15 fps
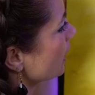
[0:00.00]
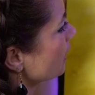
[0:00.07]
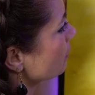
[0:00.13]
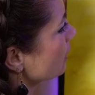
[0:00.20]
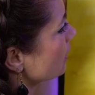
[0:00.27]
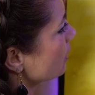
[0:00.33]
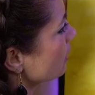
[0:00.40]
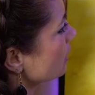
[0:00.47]
and
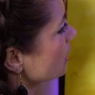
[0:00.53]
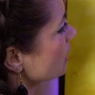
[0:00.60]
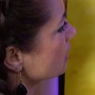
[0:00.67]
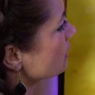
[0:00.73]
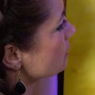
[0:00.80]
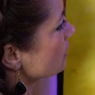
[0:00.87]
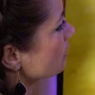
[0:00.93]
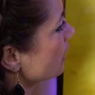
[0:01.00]
my doggy
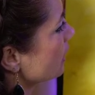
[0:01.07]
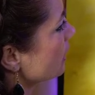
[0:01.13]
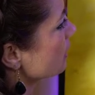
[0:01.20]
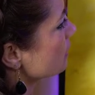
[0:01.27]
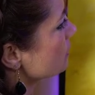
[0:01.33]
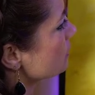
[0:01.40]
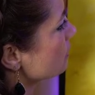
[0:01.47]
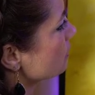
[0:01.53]
doesn't like
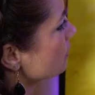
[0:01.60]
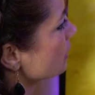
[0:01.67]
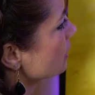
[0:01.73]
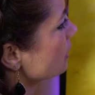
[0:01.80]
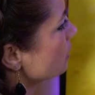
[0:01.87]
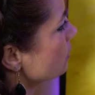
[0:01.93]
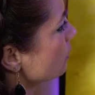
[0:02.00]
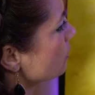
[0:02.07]
it. So
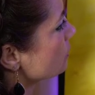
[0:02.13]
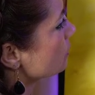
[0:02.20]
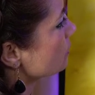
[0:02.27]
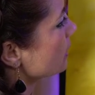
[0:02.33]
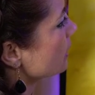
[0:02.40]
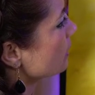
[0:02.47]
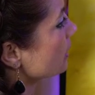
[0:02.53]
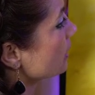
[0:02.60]
then you also
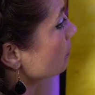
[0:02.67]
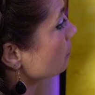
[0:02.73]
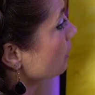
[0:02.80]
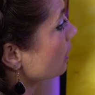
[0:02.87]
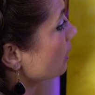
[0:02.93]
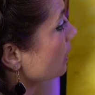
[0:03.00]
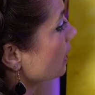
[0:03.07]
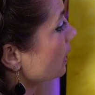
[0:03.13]
hear him
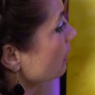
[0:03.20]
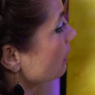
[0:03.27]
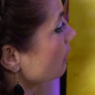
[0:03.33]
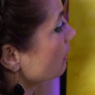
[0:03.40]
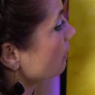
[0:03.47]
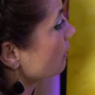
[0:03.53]
barking.